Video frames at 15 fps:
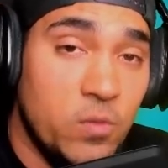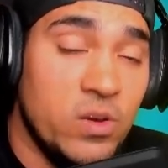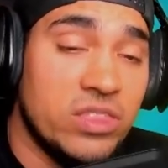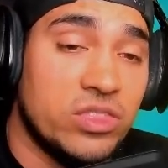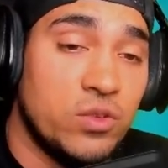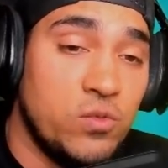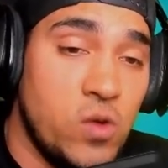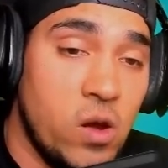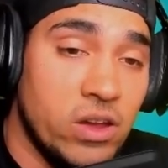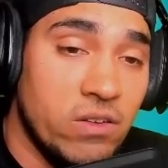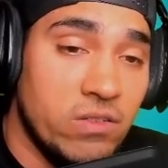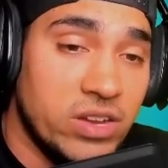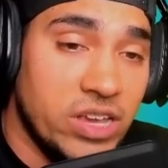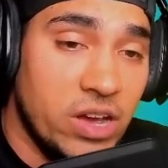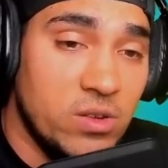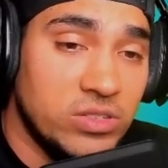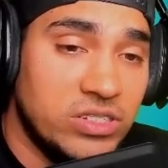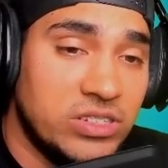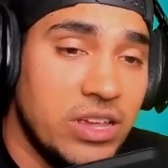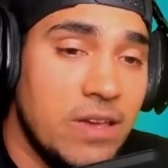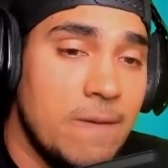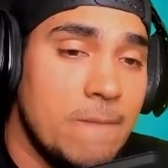with the Royal
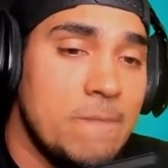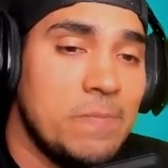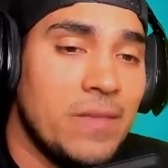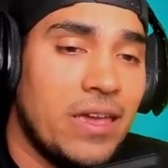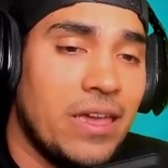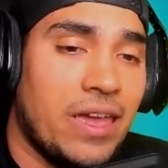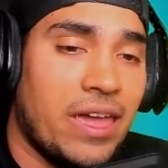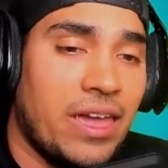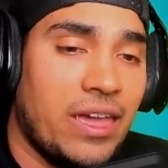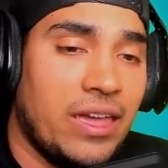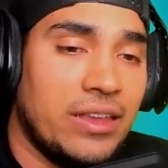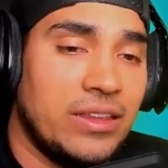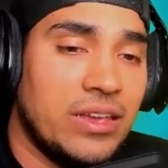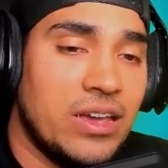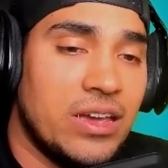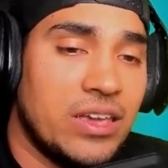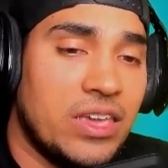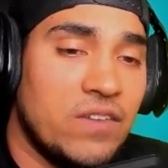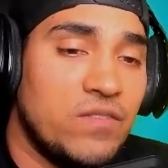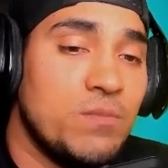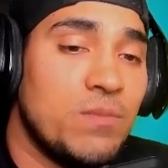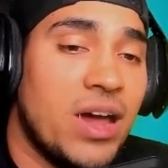Ghost and
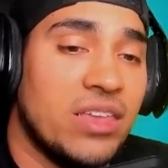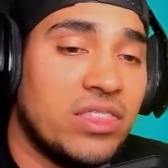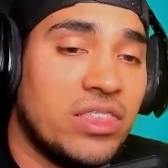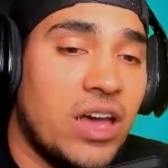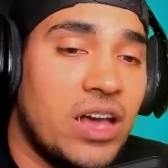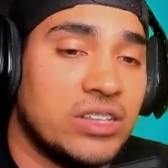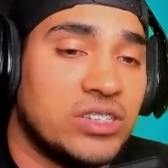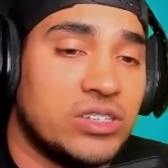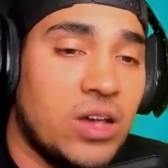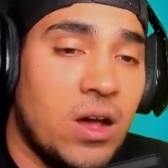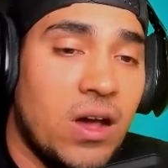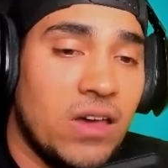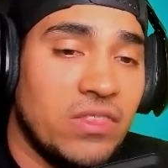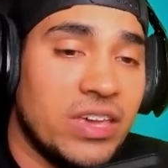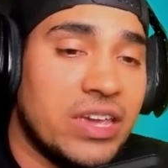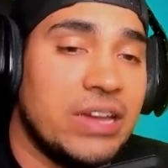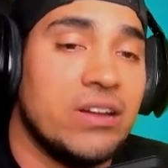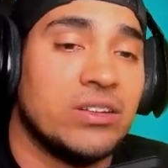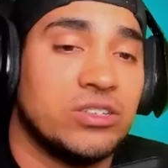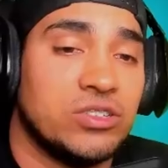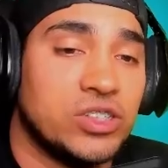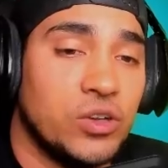give you my thoughts on the
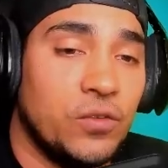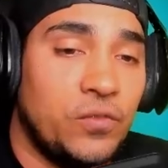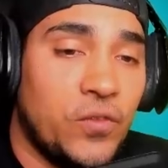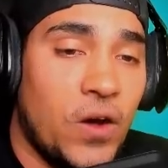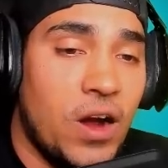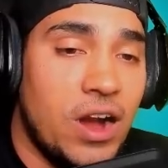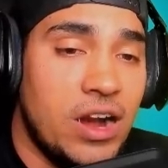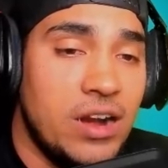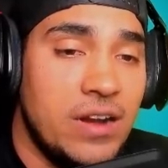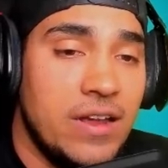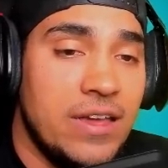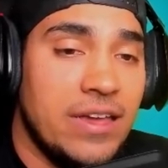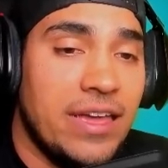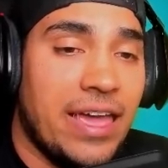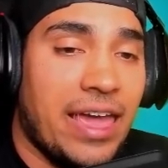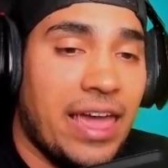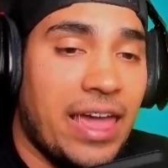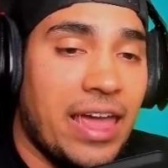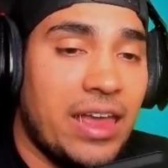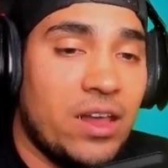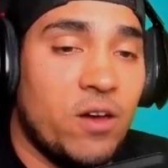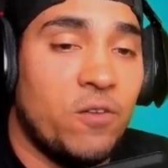character so far
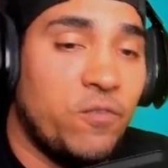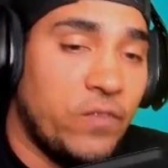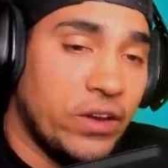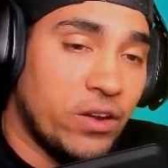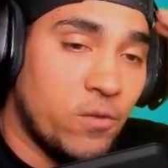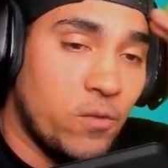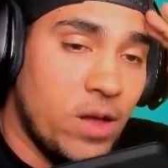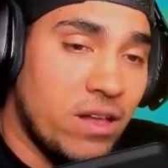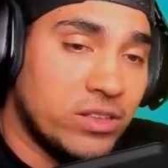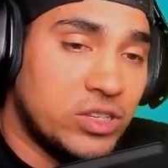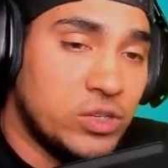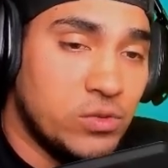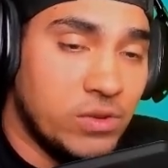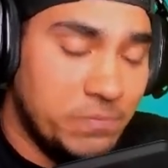and a farewell to him.